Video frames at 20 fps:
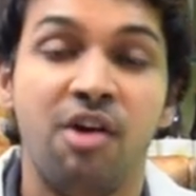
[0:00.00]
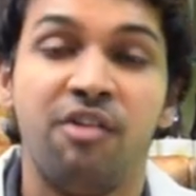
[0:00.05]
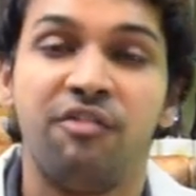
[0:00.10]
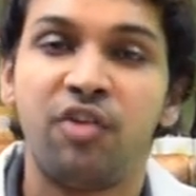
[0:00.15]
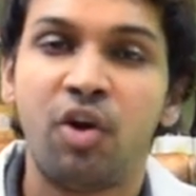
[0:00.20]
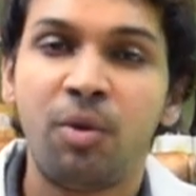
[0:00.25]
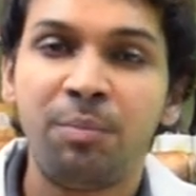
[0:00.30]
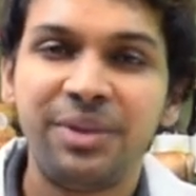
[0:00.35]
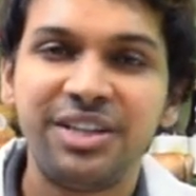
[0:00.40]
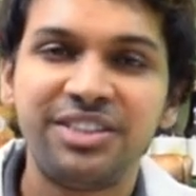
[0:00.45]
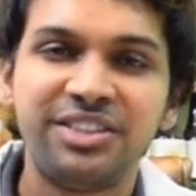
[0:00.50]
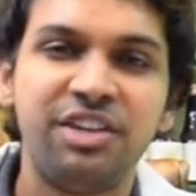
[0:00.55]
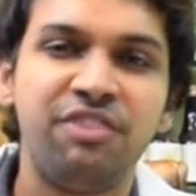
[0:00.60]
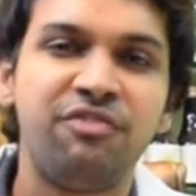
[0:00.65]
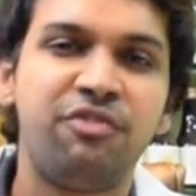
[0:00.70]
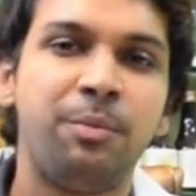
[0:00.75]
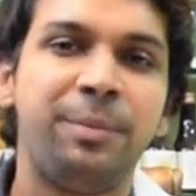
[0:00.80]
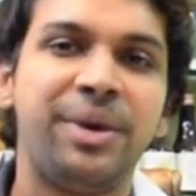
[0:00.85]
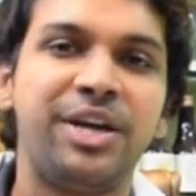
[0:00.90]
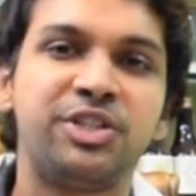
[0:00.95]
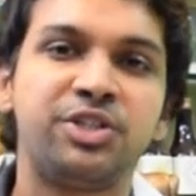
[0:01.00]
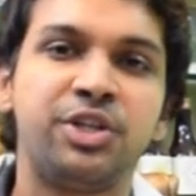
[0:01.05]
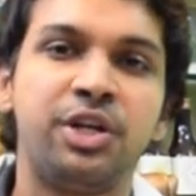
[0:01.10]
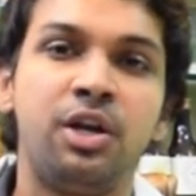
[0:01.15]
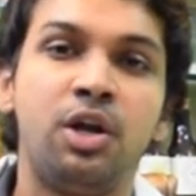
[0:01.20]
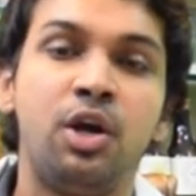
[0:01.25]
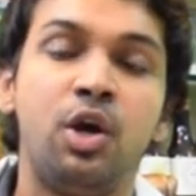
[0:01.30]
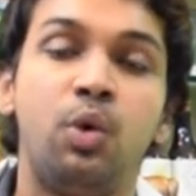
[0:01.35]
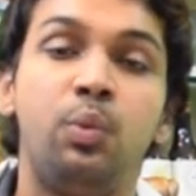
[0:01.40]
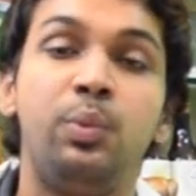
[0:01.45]
From this
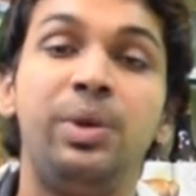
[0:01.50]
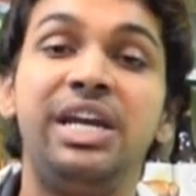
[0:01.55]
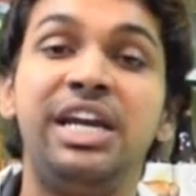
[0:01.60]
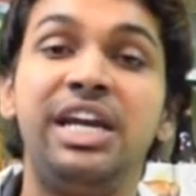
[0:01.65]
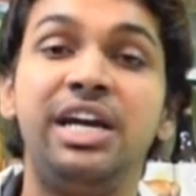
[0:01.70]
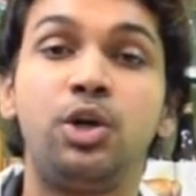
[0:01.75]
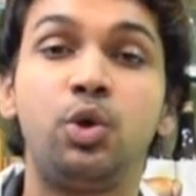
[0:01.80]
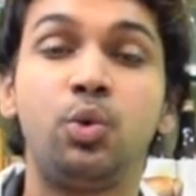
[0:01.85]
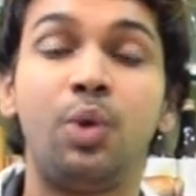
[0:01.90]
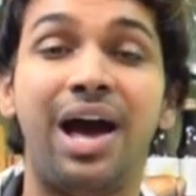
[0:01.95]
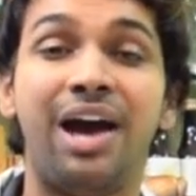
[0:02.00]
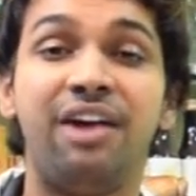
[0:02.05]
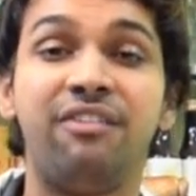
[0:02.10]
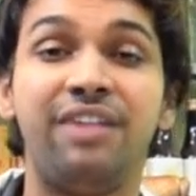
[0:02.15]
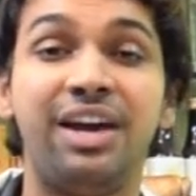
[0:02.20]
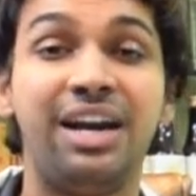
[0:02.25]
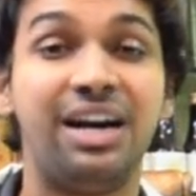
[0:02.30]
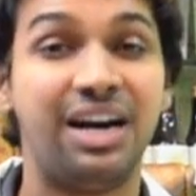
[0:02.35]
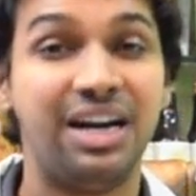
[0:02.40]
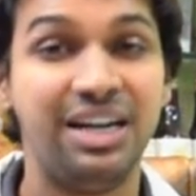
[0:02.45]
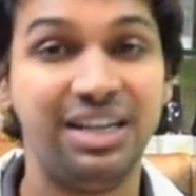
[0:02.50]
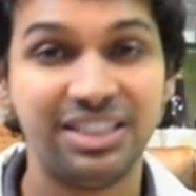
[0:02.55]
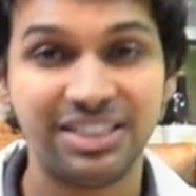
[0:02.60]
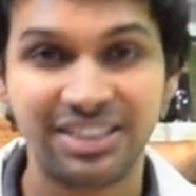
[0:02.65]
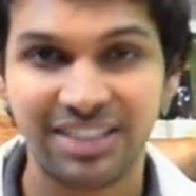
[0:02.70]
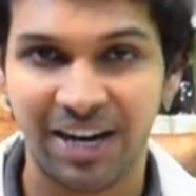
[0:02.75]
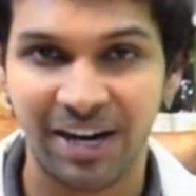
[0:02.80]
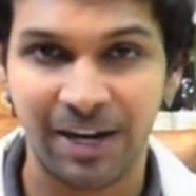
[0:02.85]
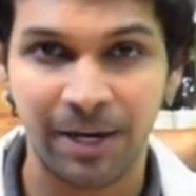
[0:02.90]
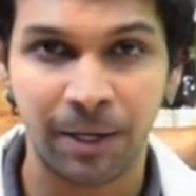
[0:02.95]
information, we need to have an
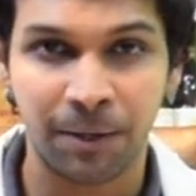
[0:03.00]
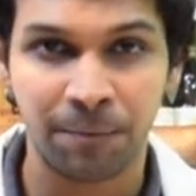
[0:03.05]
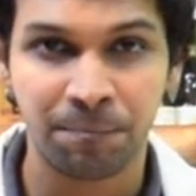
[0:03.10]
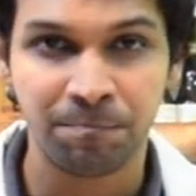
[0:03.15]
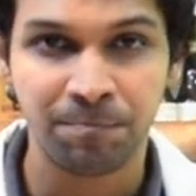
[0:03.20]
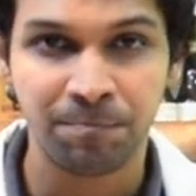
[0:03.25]
understanding.